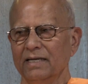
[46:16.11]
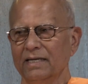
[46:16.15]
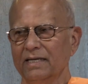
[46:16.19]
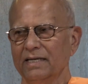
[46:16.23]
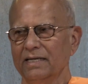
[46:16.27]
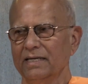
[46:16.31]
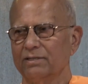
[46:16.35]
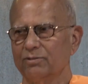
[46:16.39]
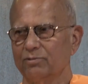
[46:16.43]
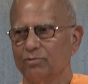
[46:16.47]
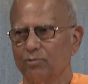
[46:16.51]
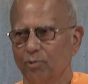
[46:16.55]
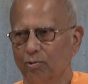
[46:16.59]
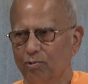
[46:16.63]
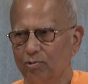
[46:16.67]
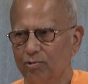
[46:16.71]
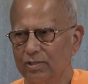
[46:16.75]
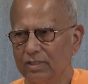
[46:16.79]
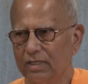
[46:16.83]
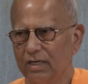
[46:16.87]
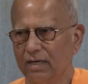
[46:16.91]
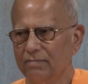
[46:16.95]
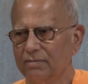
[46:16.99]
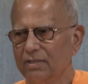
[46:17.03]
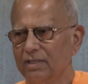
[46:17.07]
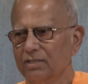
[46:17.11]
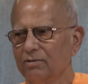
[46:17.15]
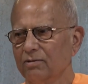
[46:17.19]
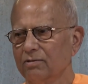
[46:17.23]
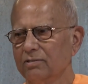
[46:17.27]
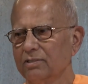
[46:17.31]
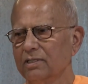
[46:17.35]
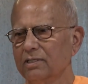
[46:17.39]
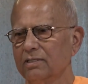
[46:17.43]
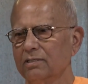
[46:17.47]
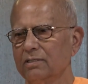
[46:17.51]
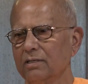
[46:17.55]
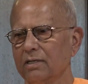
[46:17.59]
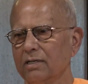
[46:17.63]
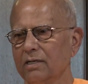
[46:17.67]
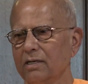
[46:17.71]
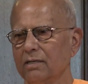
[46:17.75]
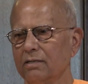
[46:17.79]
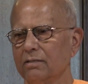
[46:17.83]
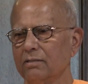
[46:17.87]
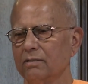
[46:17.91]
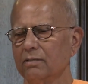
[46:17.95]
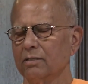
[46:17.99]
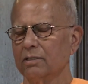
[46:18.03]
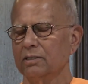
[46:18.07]
He told Swami
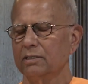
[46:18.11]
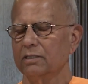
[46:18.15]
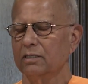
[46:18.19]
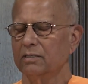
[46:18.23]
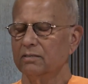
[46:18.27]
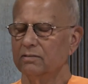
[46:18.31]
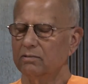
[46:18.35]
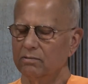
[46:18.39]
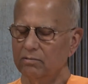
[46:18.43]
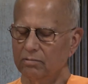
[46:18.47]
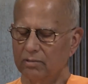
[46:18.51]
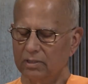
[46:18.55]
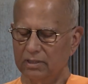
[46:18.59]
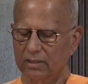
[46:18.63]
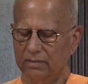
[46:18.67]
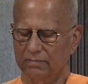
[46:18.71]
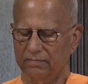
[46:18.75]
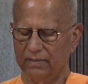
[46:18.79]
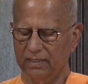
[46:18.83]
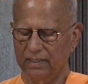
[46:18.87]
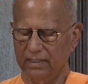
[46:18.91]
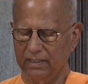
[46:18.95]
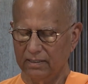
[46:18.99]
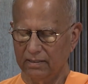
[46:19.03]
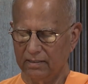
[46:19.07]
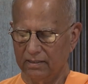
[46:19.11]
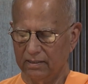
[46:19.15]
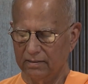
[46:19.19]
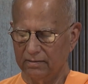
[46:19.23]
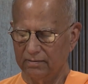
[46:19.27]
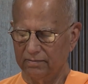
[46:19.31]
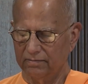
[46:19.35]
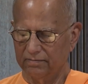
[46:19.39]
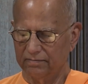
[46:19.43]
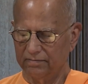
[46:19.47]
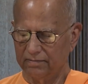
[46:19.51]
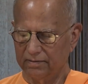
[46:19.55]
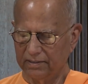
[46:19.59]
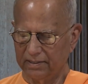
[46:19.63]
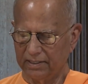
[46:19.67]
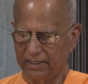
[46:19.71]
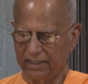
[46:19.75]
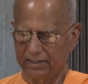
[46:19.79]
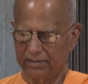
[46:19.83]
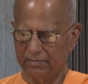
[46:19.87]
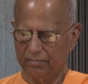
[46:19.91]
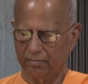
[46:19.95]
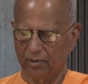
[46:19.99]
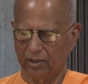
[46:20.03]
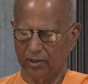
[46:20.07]
Yatiswaranandaji, he was a very
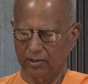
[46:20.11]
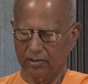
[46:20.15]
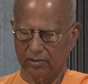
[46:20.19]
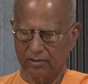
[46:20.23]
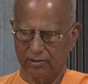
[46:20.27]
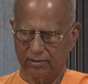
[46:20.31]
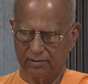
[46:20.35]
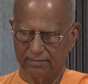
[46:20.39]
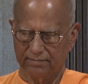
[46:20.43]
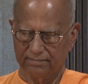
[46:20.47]
great monk.